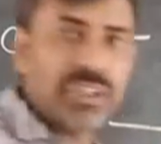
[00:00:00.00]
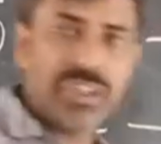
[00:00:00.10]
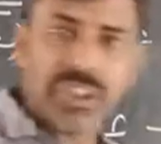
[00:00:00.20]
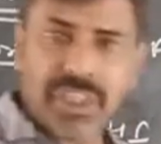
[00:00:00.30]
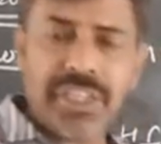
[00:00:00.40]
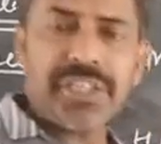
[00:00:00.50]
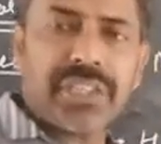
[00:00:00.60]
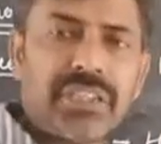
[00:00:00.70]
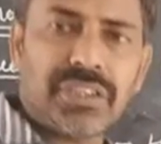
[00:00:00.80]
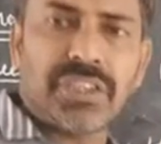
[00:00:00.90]
straight
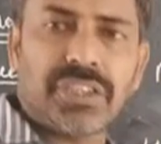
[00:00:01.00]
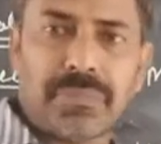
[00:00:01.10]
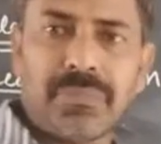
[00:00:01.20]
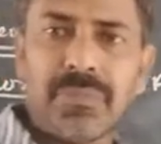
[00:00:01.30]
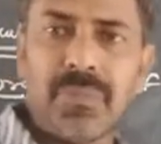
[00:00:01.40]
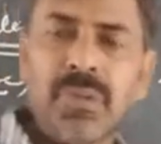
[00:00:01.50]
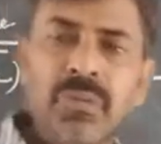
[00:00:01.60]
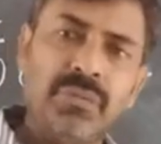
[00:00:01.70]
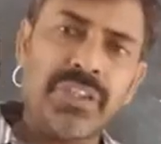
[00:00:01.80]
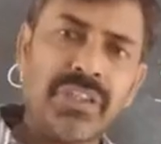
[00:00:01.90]
chain system,
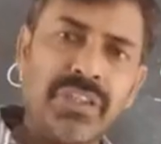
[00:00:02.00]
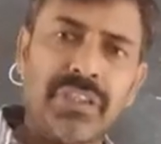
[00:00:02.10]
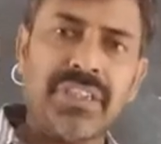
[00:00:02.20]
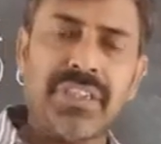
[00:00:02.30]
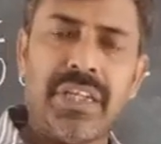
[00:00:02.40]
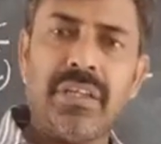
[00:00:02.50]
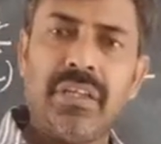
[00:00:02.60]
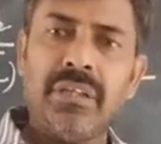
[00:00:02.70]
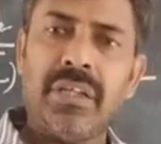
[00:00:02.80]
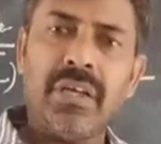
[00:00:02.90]
which is
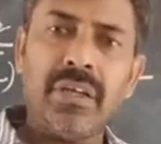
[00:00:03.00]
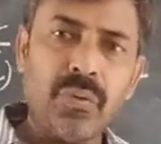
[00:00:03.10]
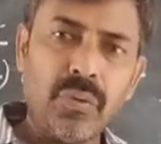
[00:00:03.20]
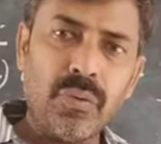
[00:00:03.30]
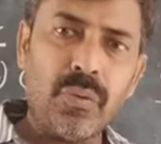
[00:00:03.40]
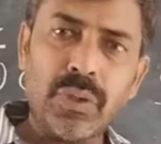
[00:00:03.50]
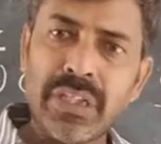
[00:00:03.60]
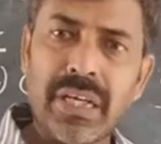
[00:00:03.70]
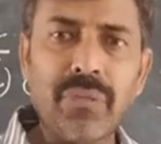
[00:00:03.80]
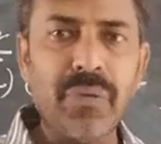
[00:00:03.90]
suggesting that
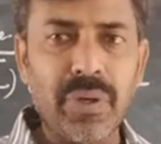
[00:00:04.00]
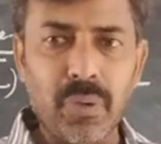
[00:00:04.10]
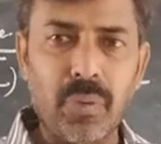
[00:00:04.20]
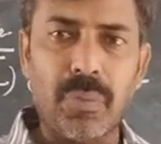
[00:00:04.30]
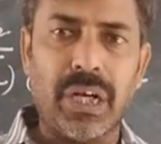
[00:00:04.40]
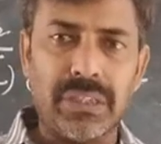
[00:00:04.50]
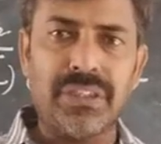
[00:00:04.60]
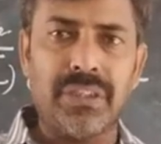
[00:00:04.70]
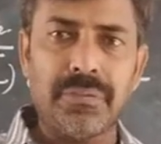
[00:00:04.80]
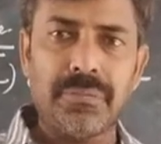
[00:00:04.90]
glucose have no
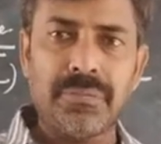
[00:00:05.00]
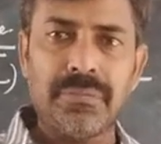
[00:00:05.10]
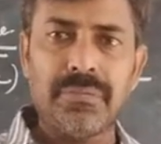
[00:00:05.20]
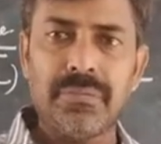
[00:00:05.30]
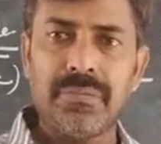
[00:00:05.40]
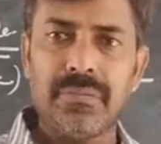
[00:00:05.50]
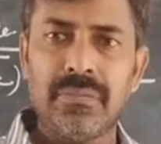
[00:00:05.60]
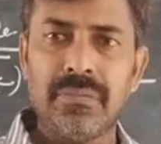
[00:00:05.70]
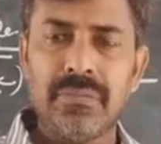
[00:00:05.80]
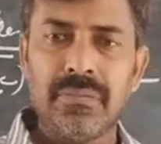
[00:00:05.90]
branching.
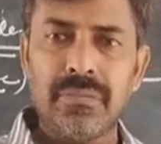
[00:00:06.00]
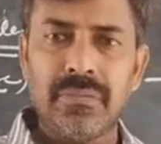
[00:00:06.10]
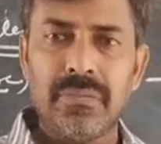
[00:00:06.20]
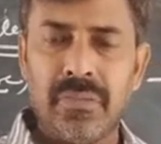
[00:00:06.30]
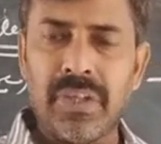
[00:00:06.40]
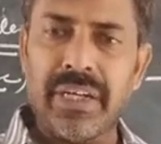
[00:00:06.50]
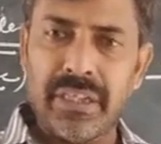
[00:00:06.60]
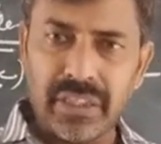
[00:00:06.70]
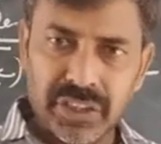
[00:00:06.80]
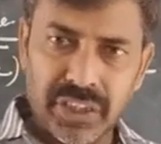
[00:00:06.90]
That
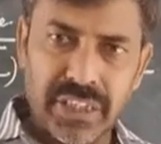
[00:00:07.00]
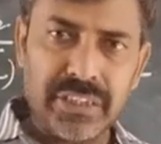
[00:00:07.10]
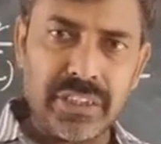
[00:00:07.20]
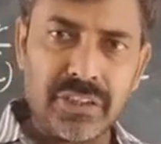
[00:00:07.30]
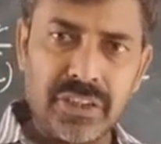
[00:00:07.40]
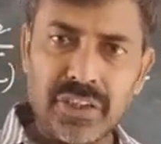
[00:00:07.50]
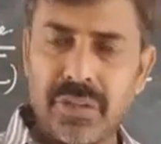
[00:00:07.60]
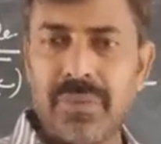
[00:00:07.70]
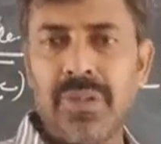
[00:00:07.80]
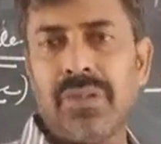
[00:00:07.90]
is a straight chain
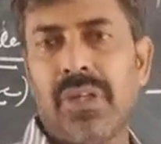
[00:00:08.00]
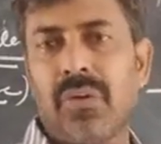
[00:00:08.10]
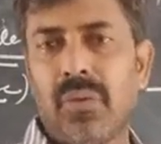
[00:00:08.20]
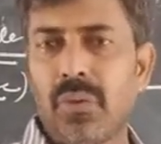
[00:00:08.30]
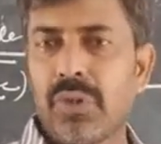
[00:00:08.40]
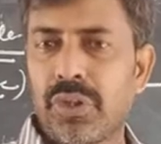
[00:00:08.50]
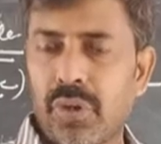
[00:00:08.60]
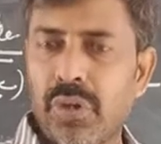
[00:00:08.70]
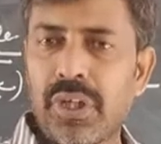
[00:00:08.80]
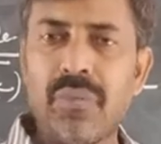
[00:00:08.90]
system. The glucose
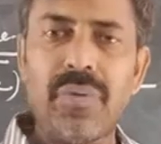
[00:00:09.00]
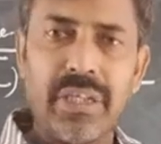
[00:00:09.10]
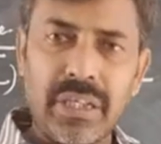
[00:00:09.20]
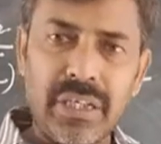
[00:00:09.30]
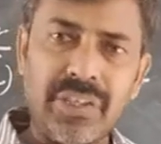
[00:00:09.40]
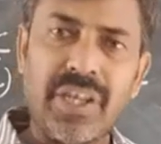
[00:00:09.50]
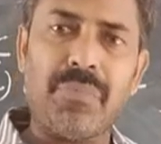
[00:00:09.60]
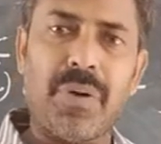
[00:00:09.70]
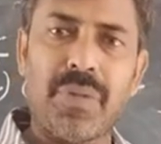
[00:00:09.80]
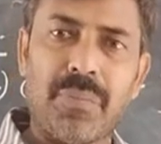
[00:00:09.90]
don't have any
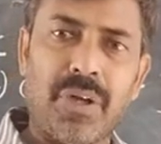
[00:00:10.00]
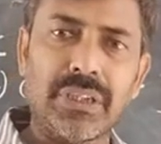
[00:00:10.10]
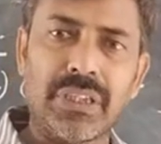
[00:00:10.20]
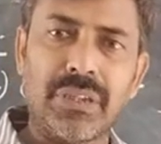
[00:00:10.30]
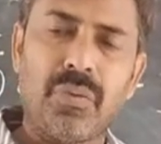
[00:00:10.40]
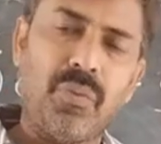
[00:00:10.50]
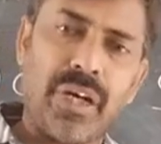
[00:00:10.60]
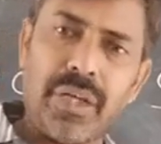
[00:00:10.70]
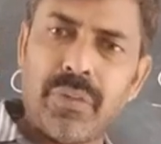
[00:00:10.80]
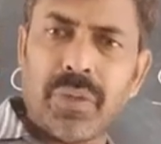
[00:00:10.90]
type of the branching.
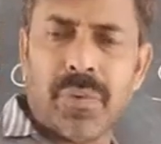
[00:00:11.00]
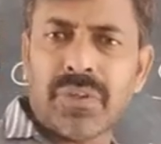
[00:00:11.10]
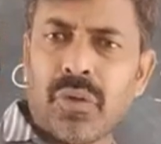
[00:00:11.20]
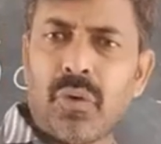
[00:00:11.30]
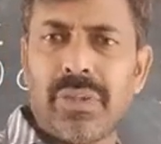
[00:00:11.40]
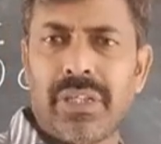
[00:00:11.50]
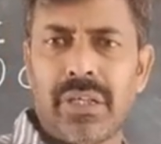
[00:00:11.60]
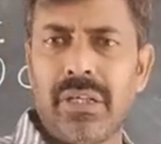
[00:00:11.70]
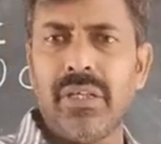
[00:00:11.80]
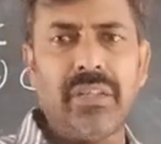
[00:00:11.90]
Whatever the function will be
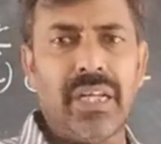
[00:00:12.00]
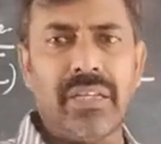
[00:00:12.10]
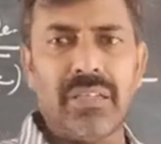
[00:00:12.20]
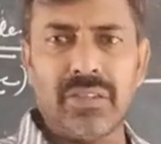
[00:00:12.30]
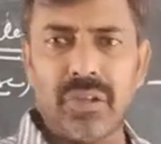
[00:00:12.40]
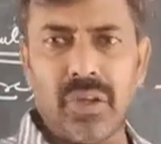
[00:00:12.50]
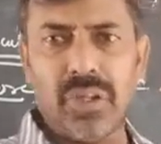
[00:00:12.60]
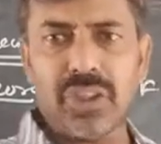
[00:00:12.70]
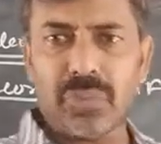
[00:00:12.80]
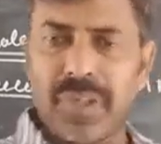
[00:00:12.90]
there, that is
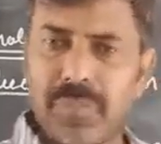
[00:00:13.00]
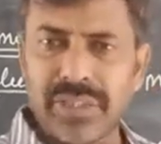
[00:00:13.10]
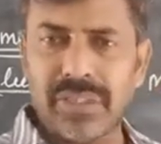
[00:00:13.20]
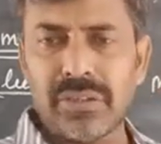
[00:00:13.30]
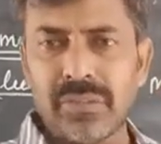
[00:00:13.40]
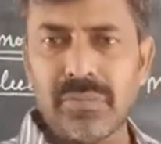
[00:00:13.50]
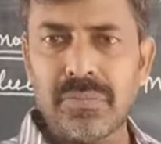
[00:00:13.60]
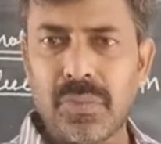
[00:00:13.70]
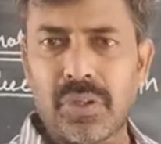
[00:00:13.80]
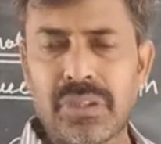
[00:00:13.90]
not explained by the
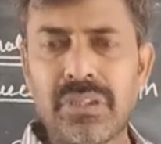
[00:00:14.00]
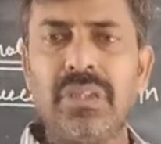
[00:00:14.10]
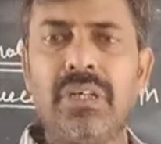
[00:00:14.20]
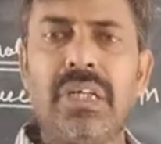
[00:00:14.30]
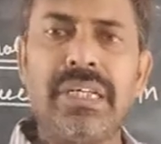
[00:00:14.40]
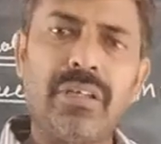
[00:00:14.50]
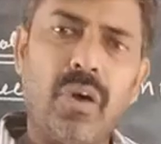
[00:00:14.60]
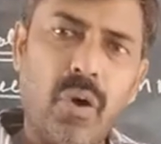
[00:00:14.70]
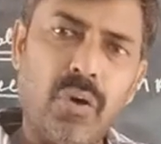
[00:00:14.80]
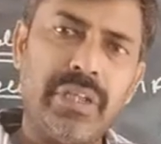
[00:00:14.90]
process. It
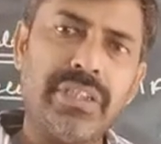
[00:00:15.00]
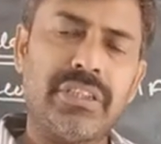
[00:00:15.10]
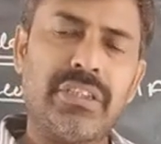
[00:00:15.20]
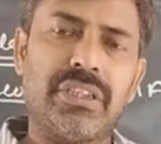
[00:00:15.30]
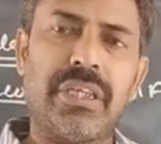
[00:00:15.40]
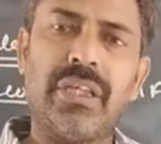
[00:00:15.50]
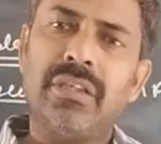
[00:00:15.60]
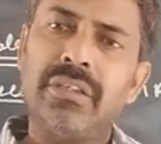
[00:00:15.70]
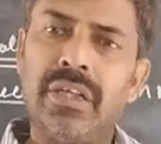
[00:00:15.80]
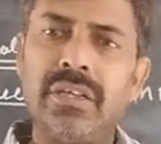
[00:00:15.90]
is only
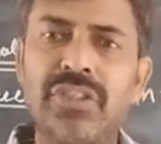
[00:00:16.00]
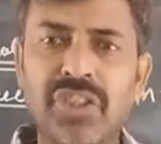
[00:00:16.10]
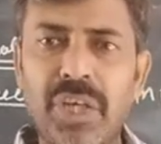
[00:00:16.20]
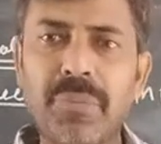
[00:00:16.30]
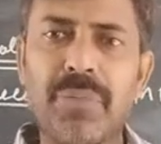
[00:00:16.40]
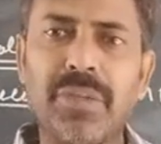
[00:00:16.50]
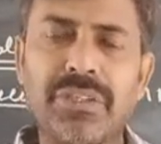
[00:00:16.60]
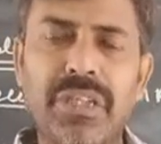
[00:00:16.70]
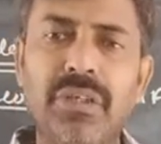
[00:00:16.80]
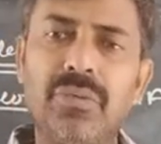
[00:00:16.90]
suggesting the shape of the
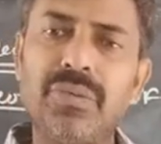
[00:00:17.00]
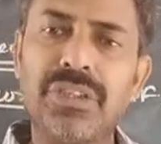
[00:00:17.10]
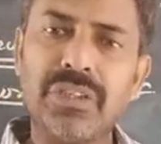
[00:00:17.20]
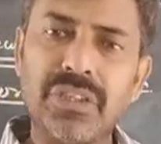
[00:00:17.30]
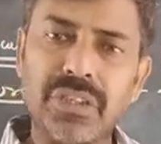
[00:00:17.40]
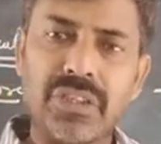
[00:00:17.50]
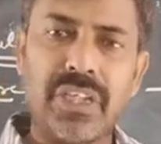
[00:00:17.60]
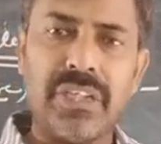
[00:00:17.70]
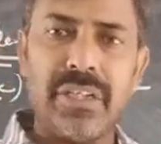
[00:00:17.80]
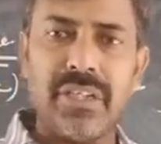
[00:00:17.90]
chain, which is
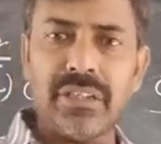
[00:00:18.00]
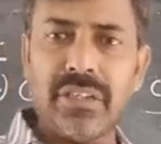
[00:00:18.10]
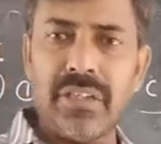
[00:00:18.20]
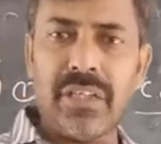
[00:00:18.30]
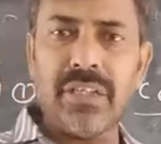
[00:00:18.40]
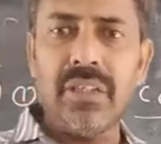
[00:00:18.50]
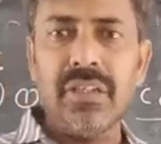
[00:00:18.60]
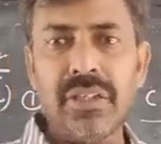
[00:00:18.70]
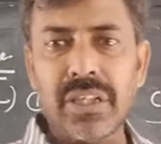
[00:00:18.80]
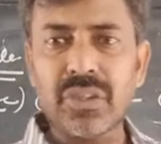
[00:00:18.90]
straight.
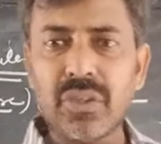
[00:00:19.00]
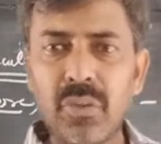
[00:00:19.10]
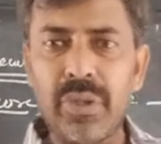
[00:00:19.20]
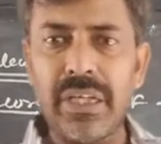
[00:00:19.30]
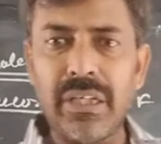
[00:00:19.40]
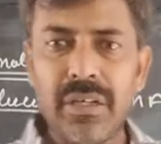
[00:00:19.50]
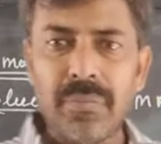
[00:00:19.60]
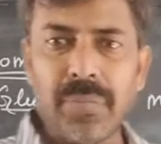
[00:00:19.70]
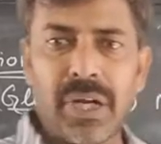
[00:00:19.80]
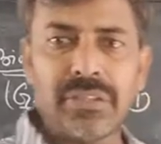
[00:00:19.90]
There's no
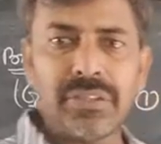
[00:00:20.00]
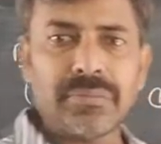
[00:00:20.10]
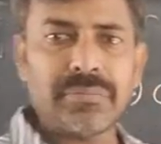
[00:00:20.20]
any branching.